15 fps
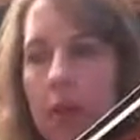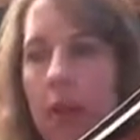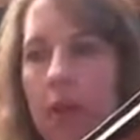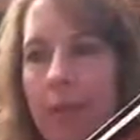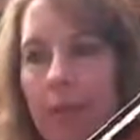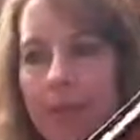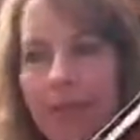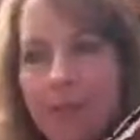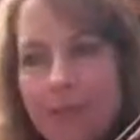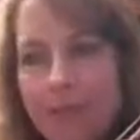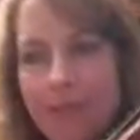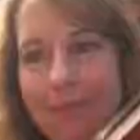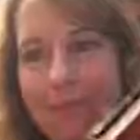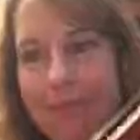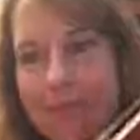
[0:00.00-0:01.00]

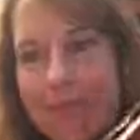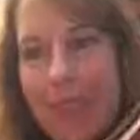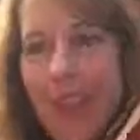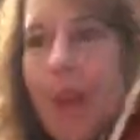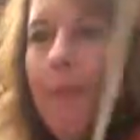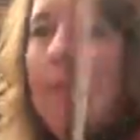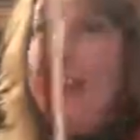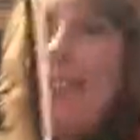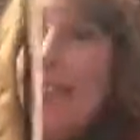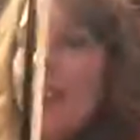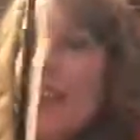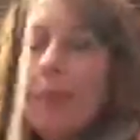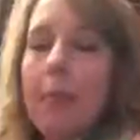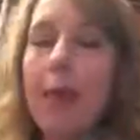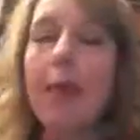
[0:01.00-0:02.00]
Oh, I missed the
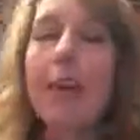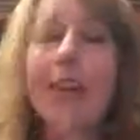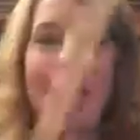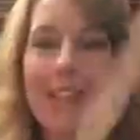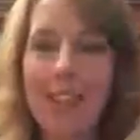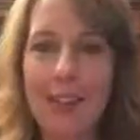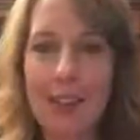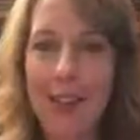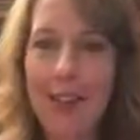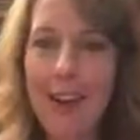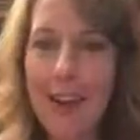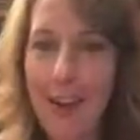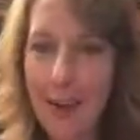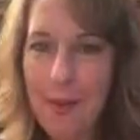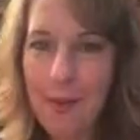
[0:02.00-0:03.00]
hook though. See right
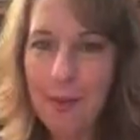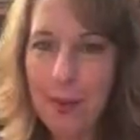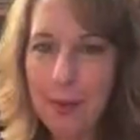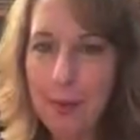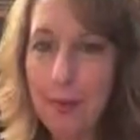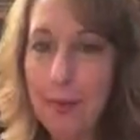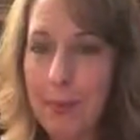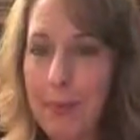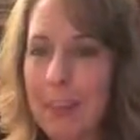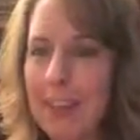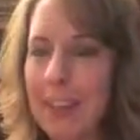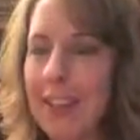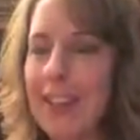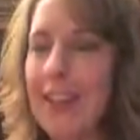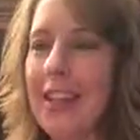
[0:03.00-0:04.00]
there, I would probably
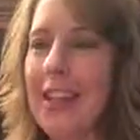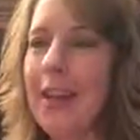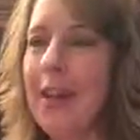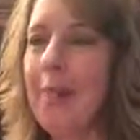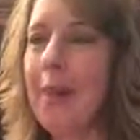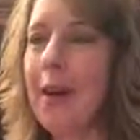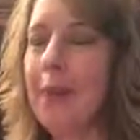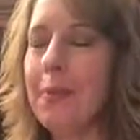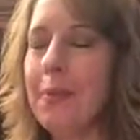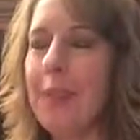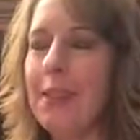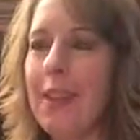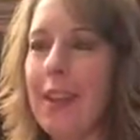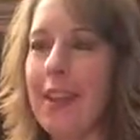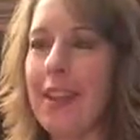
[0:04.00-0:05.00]
pencil in the ups
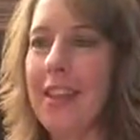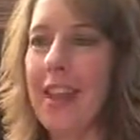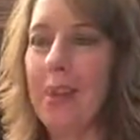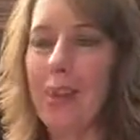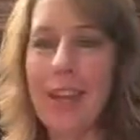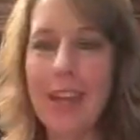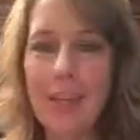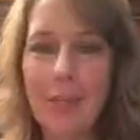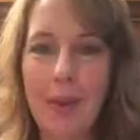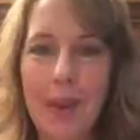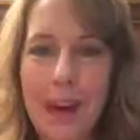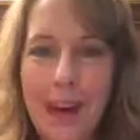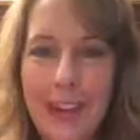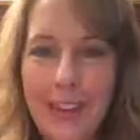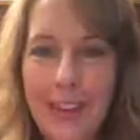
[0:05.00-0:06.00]
so that that would catch my
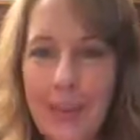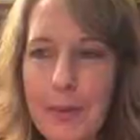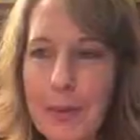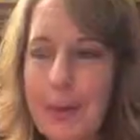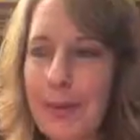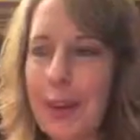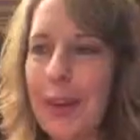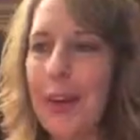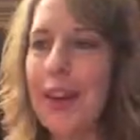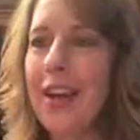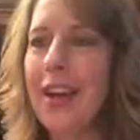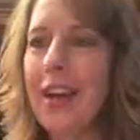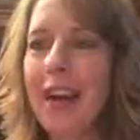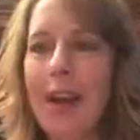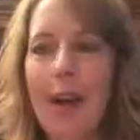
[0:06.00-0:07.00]
eye a little bit better.
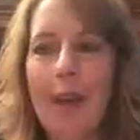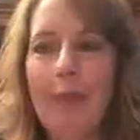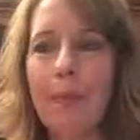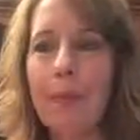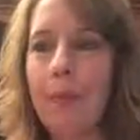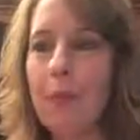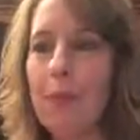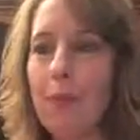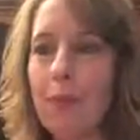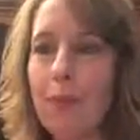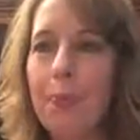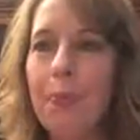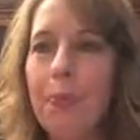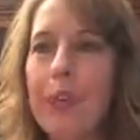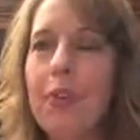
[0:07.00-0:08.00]

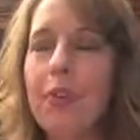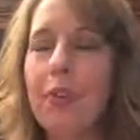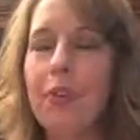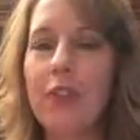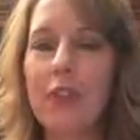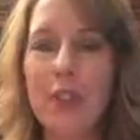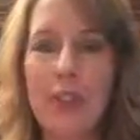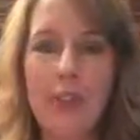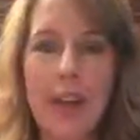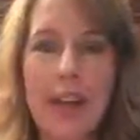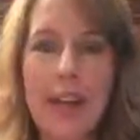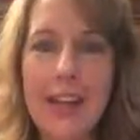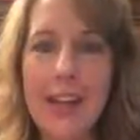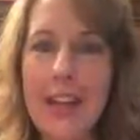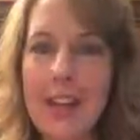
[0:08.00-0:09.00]
Please feel free to write
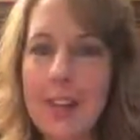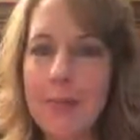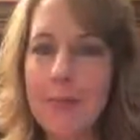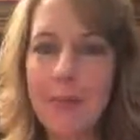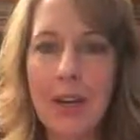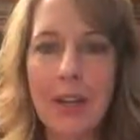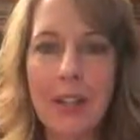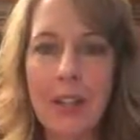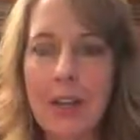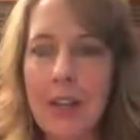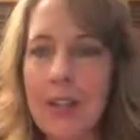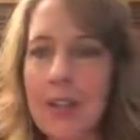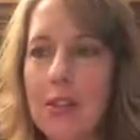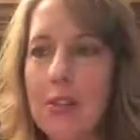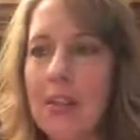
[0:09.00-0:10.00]
in as much
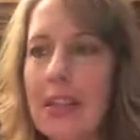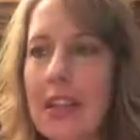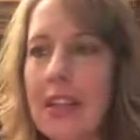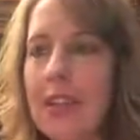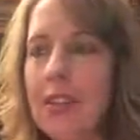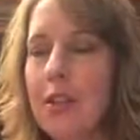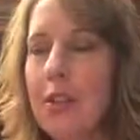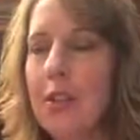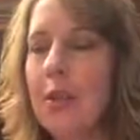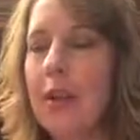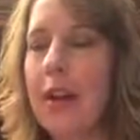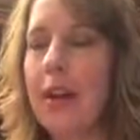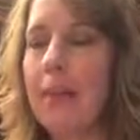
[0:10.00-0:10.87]
as you need to